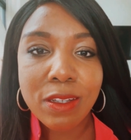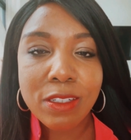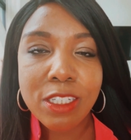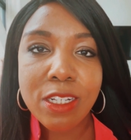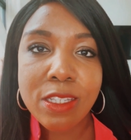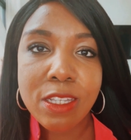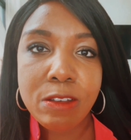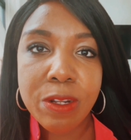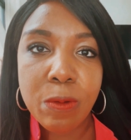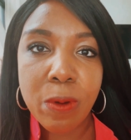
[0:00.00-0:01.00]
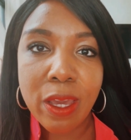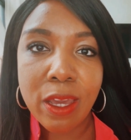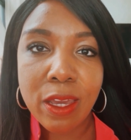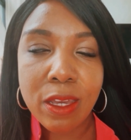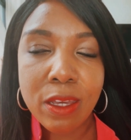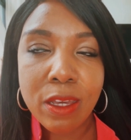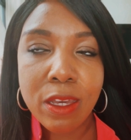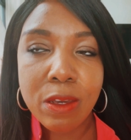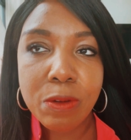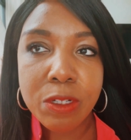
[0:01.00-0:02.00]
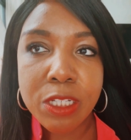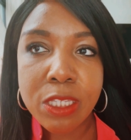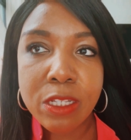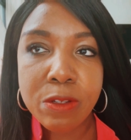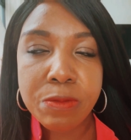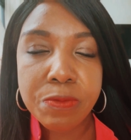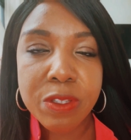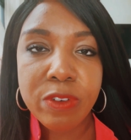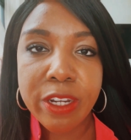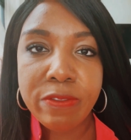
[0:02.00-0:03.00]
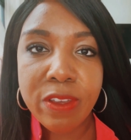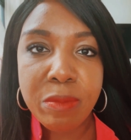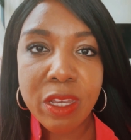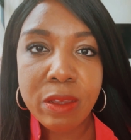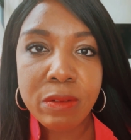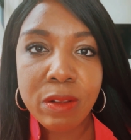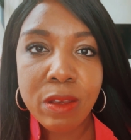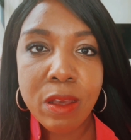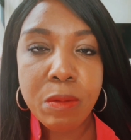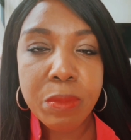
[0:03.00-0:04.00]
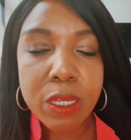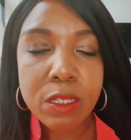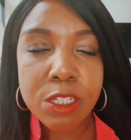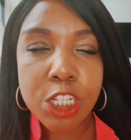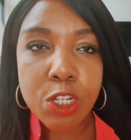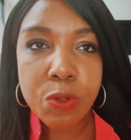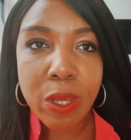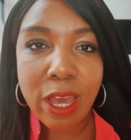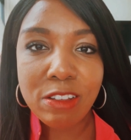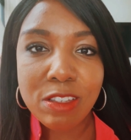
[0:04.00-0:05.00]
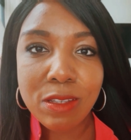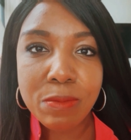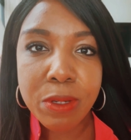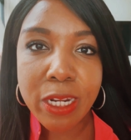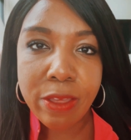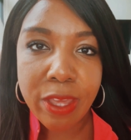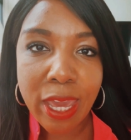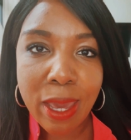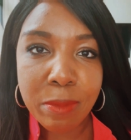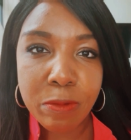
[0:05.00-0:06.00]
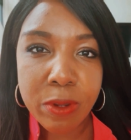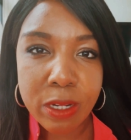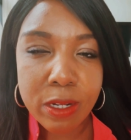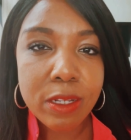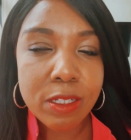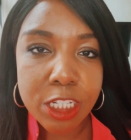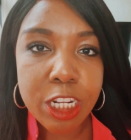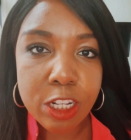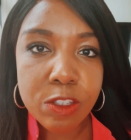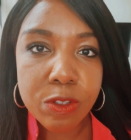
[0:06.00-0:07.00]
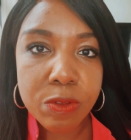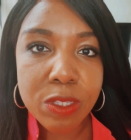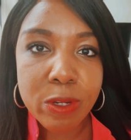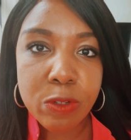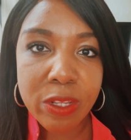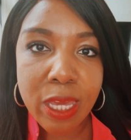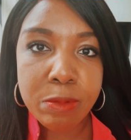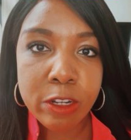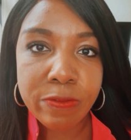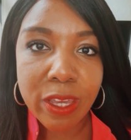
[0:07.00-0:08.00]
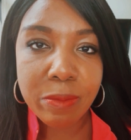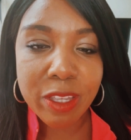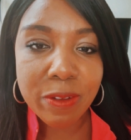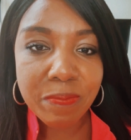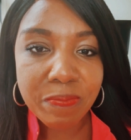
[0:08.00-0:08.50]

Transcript: she did so in a way where she still was very feminine, but she knew how to put down the hammer when it, she needed to, especially when it came to her family.